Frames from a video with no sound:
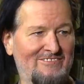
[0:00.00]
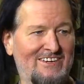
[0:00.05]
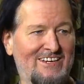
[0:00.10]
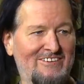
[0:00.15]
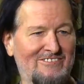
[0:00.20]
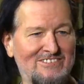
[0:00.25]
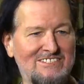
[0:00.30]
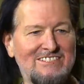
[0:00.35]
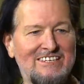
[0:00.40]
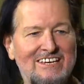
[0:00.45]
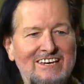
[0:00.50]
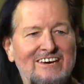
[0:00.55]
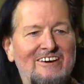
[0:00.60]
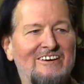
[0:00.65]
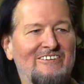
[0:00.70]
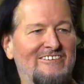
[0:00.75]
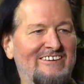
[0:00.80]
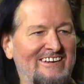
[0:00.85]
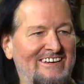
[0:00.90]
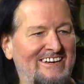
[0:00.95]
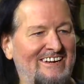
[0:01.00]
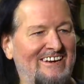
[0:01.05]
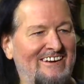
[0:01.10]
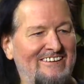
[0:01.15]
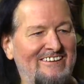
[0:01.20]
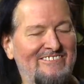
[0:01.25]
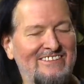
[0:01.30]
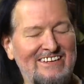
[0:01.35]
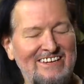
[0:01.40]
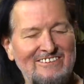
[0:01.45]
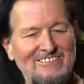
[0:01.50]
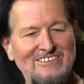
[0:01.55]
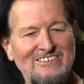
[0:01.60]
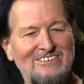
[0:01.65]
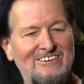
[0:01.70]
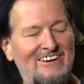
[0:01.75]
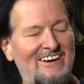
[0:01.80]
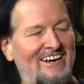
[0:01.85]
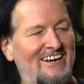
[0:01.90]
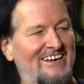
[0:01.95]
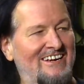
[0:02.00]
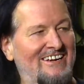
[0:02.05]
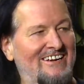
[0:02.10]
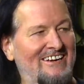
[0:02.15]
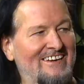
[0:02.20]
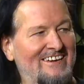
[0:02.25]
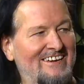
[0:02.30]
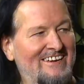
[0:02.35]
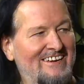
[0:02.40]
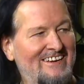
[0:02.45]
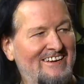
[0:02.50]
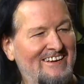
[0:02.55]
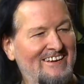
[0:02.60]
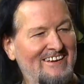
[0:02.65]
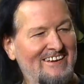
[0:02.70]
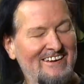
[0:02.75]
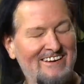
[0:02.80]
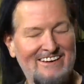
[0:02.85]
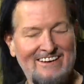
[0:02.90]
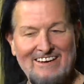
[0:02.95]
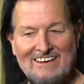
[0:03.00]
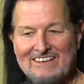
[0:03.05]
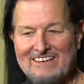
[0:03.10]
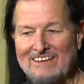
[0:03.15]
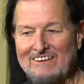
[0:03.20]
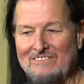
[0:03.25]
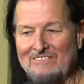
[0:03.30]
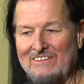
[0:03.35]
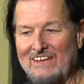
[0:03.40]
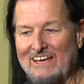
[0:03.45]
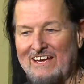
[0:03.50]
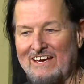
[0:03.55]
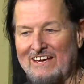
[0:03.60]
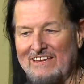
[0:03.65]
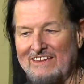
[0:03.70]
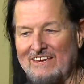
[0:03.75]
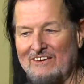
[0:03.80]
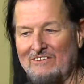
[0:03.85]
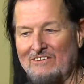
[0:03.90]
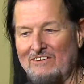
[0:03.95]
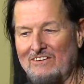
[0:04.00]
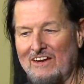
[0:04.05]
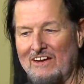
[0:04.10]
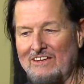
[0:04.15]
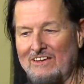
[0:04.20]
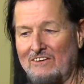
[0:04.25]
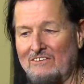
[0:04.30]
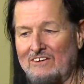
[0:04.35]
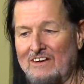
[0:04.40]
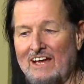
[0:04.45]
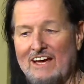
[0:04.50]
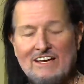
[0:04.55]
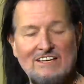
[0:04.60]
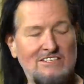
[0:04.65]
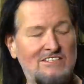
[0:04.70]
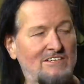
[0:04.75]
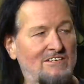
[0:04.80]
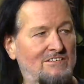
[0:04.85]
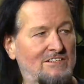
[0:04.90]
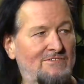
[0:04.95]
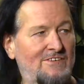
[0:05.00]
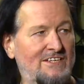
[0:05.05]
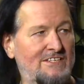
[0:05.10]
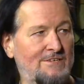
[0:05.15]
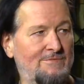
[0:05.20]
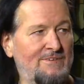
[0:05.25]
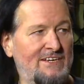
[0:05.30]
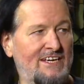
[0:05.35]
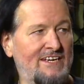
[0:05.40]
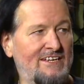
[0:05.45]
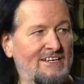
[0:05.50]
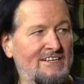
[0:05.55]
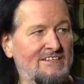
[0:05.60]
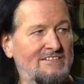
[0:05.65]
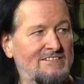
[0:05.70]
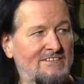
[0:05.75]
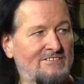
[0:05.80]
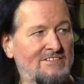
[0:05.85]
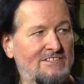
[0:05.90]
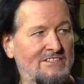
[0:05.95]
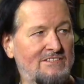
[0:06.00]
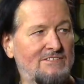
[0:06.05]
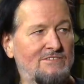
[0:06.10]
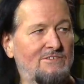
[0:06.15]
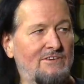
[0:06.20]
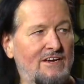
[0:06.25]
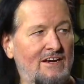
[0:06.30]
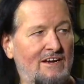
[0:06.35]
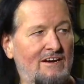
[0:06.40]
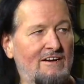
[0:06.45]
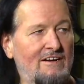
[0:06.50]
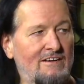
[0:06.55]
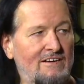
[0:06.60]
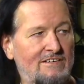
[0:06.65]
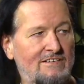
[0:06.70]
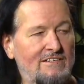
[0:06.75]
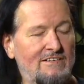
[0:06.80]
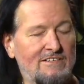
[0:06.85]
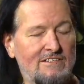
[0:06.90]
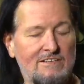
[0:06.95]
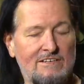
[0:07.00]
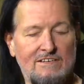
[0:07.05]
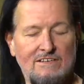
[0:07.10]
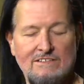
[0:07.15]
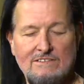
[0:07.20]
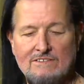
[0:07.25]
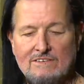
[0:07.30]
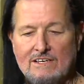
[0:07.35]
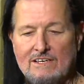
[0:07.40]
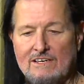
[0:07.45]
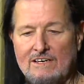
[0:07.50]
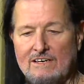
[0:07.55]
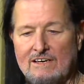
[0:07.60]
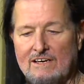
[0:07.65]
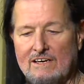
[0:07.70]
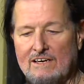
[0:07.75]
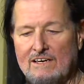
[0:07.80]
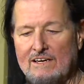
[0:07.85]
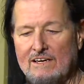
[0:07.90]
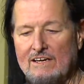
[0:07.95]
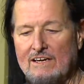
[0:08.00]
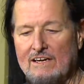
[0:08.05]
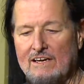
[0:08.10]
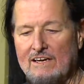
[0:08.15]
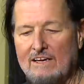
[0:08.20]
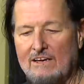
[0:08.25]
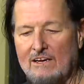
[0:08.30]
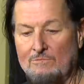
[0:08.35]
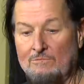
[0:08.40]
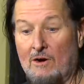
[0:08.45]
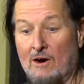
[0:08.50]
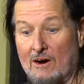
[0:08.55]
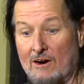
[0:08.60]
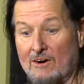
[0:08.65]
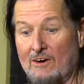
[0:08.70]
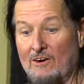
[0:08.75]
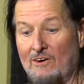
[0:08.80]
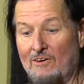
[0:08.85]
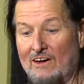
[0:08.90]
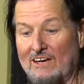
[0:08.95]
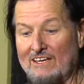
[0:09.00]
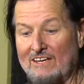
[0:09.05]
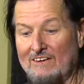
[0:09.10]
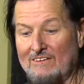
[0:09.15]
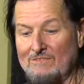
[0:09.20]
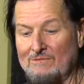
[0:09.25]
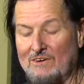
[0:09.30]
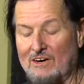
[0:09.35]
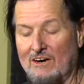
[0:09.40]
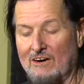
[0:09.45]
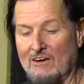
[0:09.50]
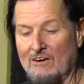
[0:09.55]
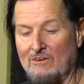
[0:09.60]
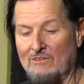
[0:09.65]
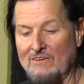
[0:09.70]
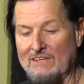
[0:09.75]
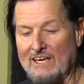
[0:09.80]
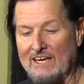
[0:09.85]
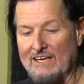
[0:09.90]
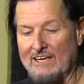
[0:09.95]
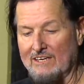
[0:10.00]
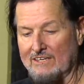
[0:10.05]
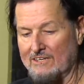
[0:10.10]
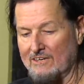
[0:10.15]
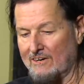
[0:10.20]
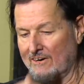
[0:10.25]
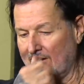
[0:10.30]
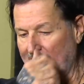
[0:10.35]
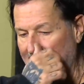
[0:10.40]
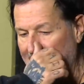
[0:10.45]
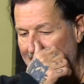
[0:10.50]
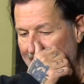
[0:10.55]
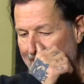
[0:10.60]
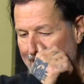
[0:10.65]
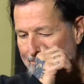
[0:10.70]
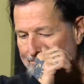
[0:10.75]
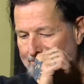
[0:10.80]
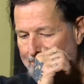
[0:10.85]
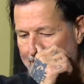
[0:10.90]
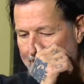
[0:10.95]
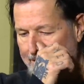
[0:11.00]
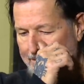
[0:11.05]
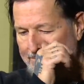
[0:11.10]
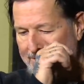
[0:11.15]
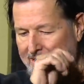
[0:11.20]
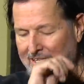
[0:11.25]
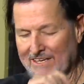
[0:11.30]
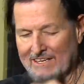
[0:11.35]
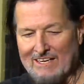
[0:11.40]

But it was cute, you know. I mean, they were trying. you had to give them that, and they were and they were nice too, especially Belinda. She was a sweetheart. She was a total sweetheart. And Margot, I loved Margot. When they kicked her out, I got bummed.